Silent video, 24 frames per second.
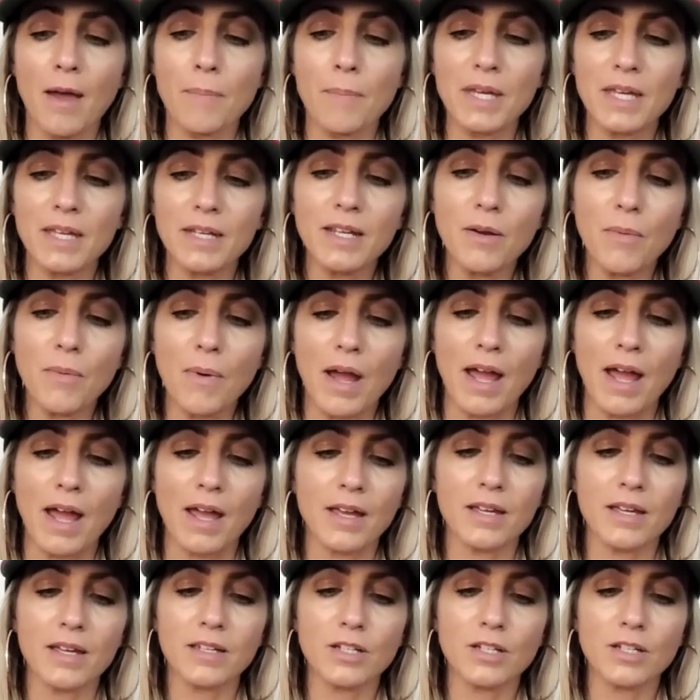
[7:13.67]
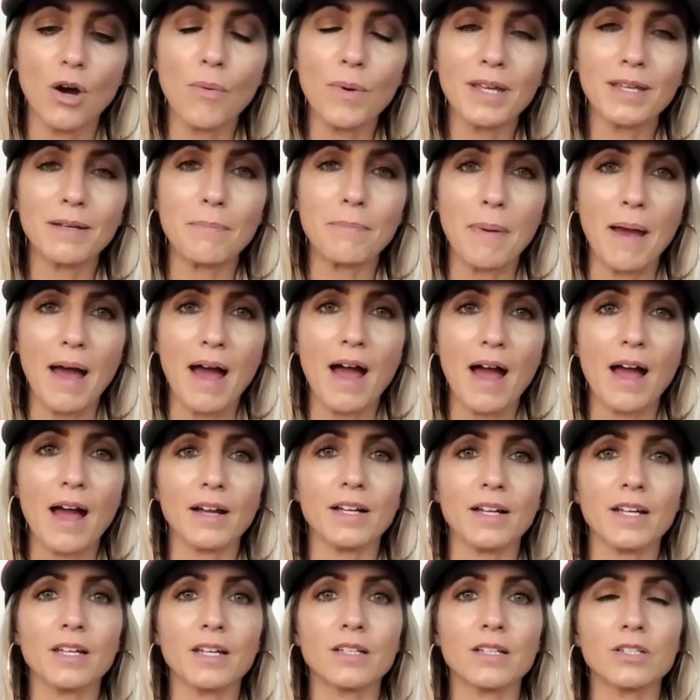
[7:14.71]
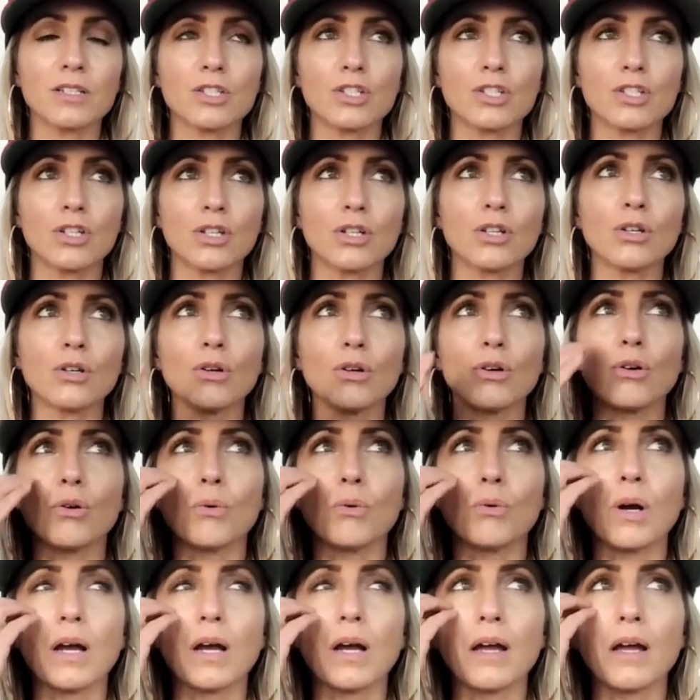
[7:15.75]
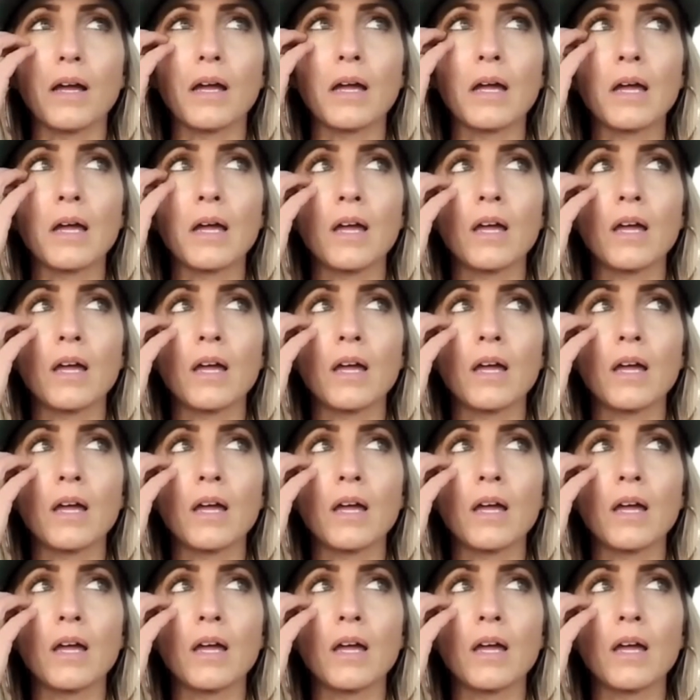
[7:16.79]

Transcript: But anyway, going back to uh,